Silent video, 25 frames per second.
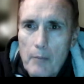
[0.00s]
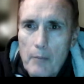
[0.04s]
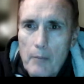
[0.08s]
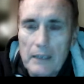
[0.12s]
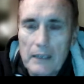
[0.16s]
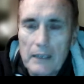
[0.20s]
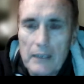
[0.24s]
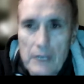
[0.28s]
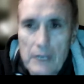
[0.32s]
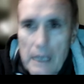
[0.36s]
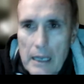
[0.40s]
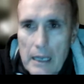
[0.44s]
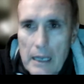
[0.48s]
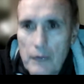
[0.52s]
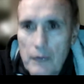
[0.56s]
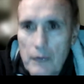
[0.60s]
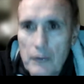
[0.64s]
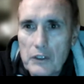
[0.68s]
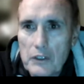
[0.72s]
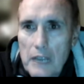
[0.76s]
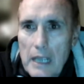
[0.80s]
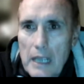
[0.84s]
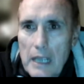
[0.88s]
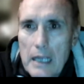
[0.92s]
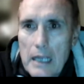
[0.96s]
at the end of the
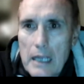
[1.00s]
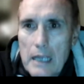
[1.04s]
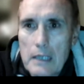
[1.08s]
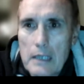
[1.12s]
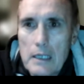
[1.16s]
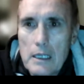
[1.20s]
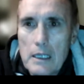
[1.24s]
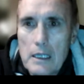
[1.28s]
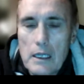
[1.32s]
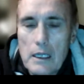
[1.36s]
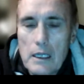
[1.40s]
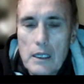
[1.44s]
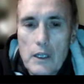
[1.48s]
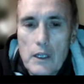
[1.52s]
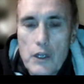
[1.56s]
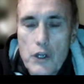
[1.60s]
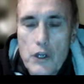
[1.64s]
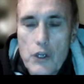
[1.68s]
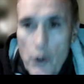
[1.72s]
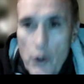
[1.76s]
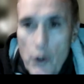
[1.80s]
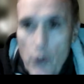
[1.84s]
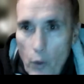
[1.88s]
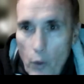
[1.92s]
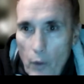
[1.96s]
day,
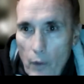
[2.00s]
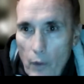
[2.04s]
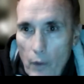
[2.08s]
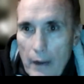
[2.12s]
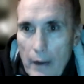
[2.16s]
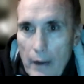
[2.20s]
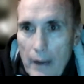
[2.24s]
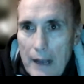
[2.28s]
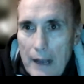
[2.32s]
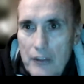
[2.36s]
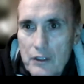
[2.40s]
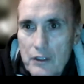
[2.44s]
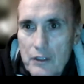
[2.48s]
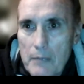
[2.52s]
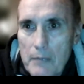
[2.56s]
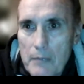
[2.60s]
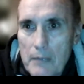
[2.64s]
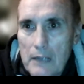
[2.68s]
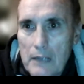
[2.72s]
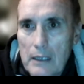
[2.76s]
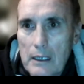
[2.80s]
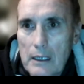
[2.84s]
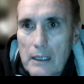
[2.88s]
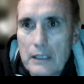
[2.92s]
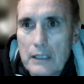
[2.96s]
you're the one that has to make
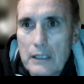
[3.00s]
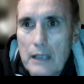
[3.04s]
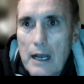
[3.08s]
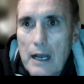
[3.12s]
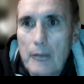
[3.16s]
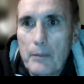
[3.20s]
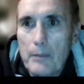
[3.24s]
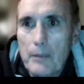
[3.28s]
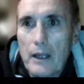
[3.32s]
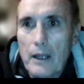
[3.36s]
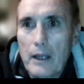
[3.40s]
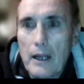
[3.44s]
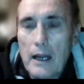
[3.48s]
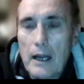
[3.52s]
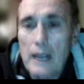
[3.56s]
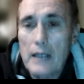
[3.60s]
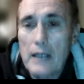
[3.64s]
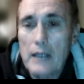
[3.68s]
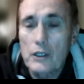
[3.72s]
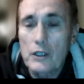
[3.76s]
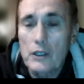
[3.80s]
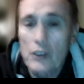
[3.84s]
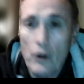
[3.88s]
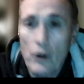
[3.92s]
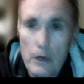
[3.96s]
things happen. And I
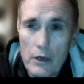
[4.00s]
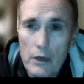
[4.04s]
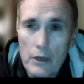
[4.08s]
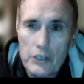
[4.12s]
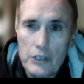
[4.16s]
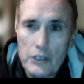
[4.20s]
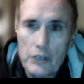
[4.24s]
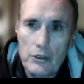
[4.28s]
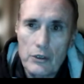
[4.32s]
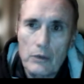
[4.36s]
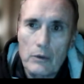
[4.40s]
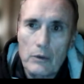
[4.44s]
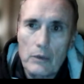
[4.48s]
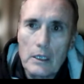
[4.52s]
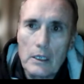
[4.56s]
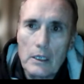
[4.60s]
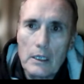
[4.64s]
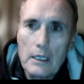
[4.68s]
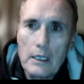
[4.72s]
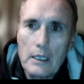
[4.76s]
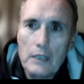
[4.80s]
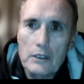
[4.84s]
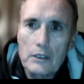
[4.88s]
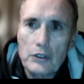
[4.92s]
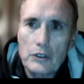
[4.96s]
encourage you
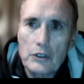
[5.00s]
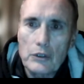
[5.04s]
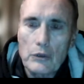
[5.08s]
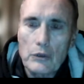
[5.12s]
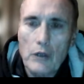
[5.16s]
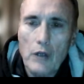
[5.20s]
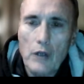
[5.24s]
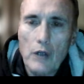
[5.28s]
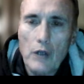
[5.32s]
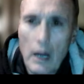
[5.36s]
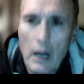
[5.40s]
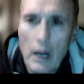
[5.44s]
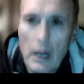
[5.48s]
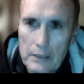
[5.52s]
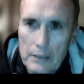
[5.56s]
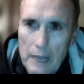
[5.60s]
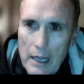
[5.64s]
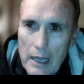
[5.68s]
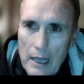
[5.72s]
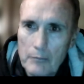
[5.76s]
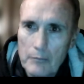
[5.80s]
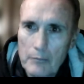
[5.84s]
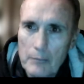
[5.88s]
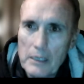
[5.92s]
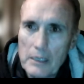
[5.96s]
to
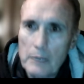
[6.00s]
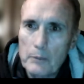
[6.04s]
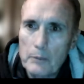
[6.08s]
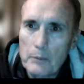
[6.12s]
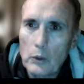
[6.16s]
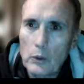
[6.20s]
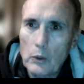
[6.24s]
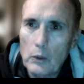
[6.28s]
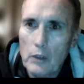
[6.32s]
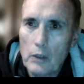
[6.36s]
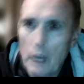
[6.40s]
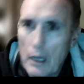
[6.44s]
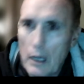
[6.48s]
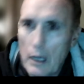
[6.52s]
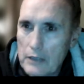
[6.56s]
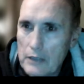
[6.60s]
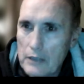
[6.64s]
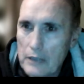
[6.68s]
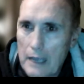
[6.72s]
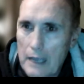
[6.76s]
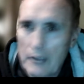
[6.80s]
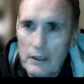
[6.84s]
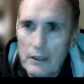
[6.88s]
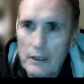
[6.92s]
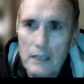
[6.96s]
contact people,
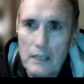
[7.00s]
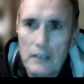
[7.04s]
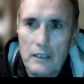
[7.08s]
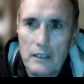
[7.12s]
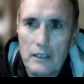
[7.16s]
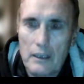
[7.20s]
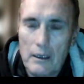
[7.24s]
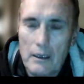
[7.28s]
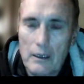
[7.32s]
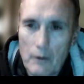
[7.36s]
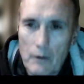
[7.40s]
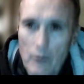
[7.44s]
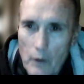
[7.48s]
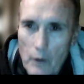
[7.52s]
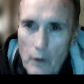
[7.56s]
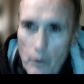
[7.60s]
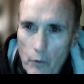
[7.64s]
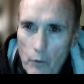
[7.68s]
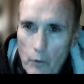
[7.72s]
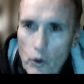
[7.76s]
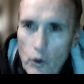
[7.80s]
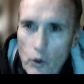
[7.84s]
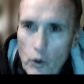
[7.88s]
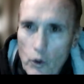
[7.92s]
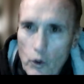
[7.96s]
contact things, like
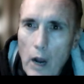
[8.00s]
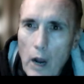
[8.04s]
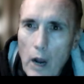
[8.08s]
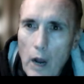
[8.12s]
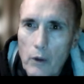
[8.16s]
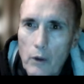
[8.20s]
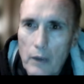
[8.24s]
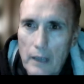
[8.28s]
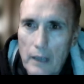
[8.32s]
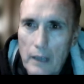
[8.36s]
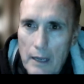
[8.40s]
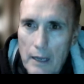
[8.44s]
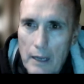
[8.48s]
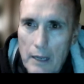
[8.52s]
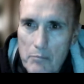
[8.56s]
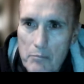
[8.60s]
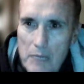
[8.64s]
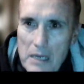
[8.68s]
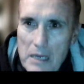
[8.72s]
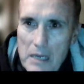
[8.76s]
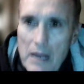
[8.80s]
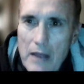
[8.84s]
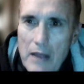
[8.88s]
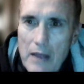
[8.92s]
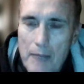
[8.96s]
go out and
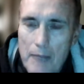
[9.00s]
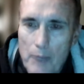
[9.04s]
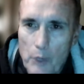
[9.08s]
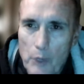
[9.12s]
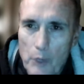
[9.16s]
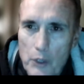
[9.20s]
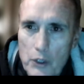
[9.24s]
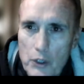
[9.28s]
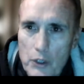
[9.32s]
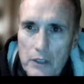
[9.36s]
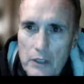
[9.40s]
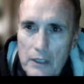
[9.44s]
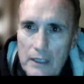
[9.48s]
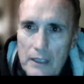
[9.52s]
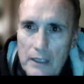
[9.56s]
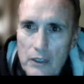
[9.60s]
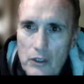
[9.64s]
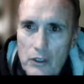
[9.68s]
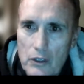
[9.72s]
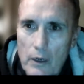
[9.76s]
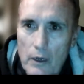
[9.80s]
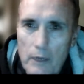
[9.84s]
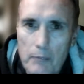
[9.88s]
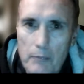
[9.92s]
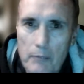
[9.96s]
be that person that's
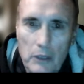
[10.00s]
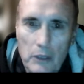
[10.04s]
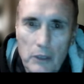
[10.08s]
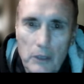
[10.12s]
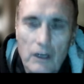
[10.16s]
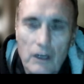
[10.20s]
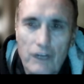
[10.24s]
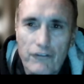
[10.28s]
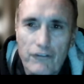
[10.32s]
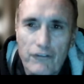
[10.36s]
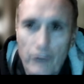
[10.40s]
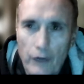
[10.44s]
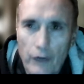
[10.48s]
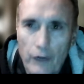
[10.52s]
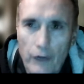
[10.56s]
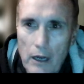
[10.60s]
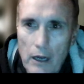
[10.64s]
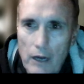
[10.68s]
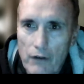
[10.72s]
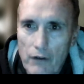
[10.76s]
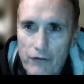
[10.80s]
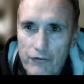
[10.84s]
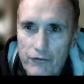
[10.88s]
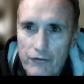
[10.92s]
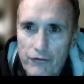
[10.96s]
going to put their foot out
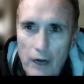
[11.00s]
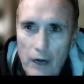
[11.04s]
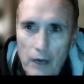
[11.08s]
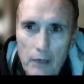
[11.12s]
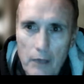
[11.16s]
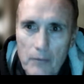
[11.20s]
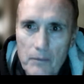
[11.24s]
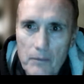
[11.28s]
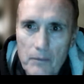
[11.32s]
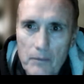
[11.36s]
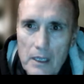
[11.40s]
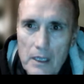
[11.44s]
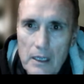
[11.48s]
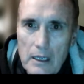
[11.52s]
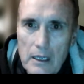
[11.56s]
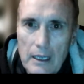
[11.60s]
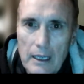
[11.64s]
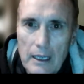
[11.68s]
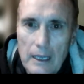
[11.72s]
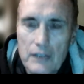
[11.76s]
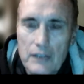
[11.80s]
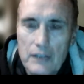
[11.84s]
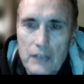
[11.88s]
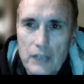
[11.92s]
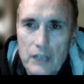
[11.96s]
in front of them
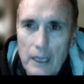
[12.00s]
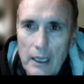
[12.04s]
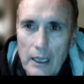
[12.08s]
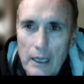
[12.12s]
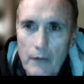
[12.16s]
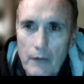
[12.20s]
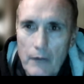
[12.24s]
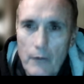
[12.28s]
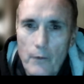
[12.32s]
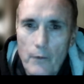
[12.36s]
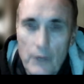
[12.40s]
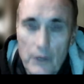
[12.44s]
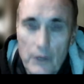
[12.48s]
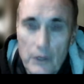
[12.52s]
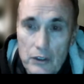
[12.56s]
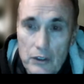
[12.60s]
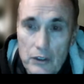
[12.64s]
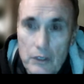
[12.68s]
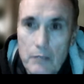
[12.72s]
and say, this is